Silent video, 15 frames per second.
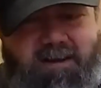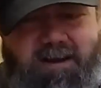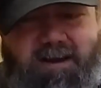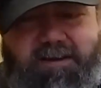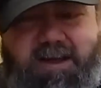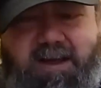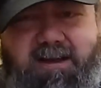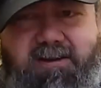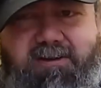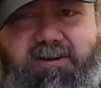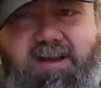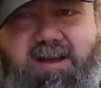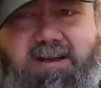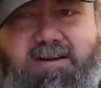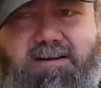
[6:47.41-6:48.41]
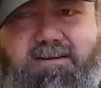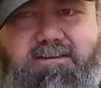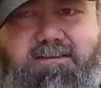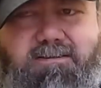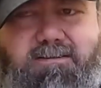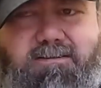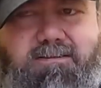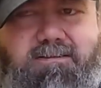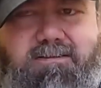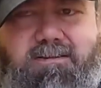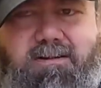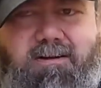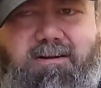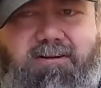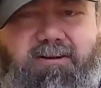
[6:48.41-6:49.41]
And that is it.
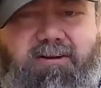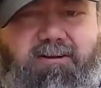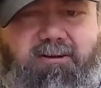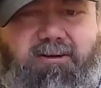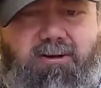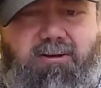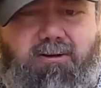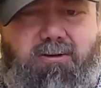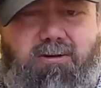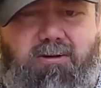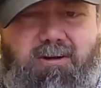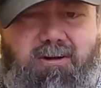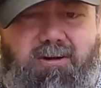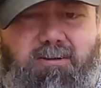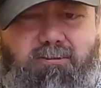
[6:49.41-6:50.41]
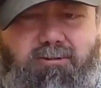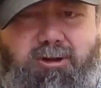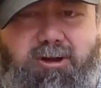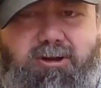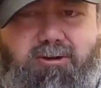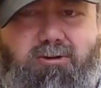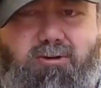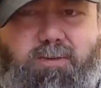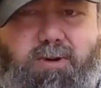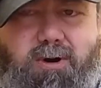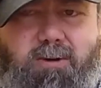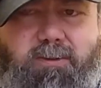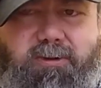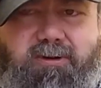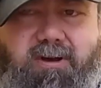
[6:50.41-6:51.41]
So two pretty cool
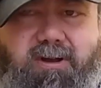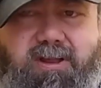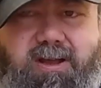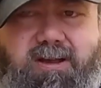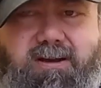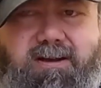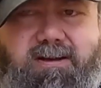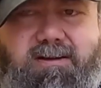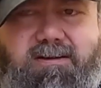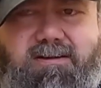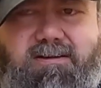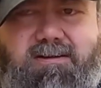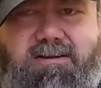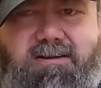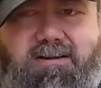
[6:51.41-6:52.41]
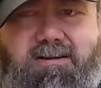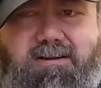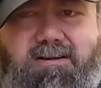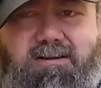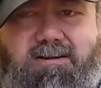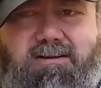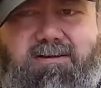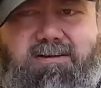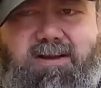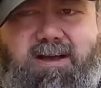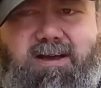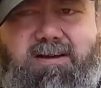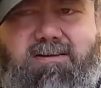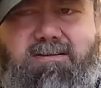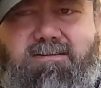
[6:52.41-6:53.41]
pops, I think.
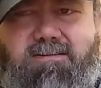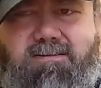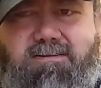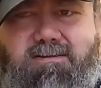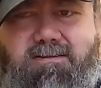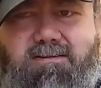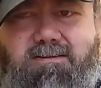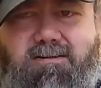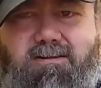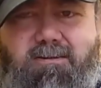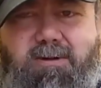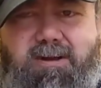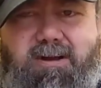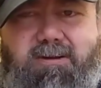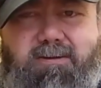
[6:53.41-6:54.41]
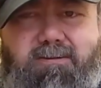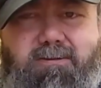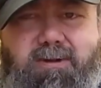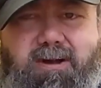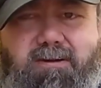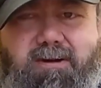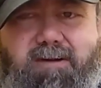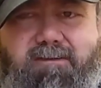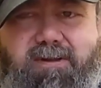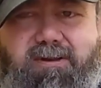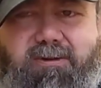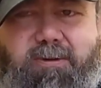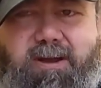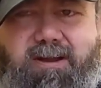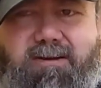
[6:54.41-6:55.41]
Yeah, we're going over
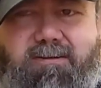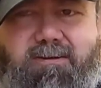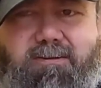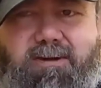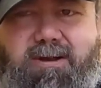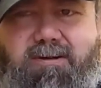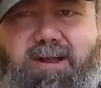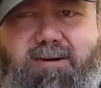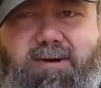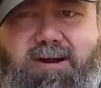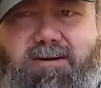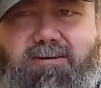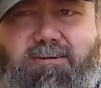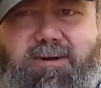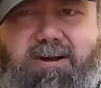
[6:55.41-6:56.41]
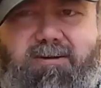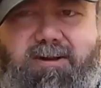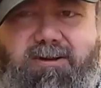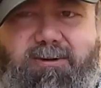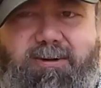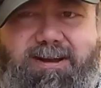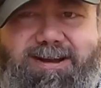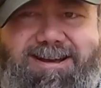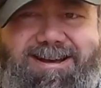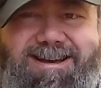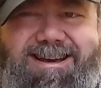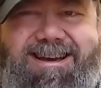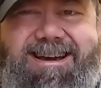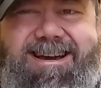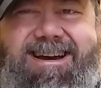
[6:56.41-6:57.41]
this way. We're going that way, or we're going this
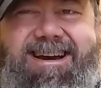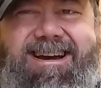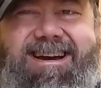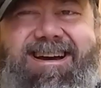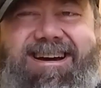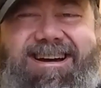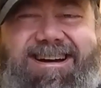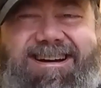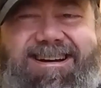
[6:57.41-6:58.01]
way.